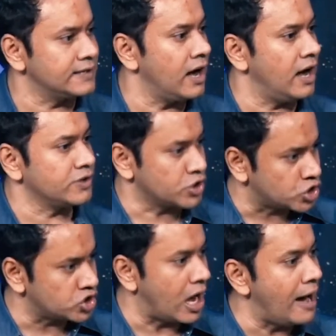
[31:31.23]
God to
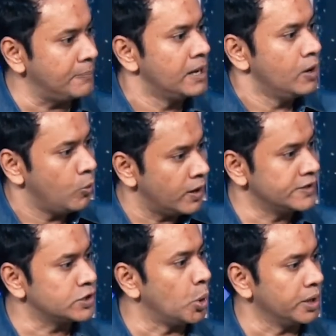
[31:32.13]
stop what
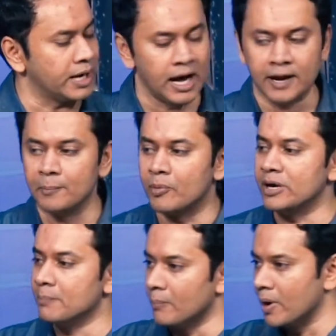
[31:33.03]
is going on and
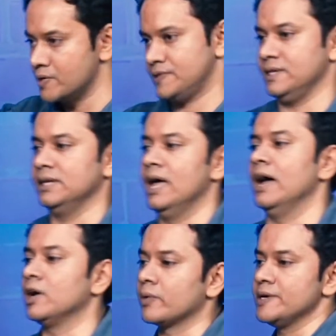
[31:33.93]
bring mercy
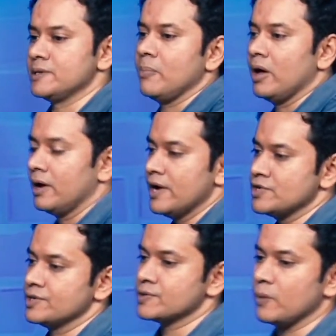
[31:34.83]
and grace upon our
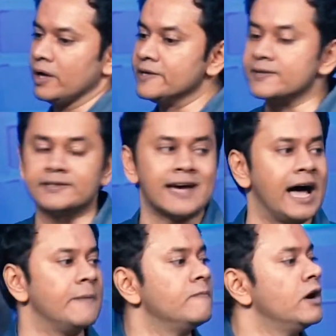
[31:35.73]
nation as well. It's a
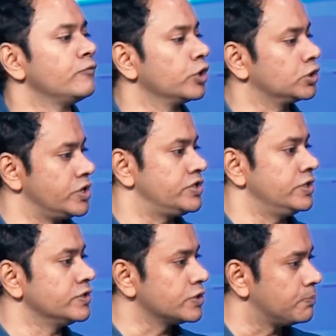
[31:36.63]
time for
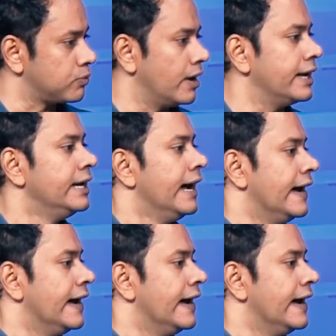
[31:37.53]
Christians to pray.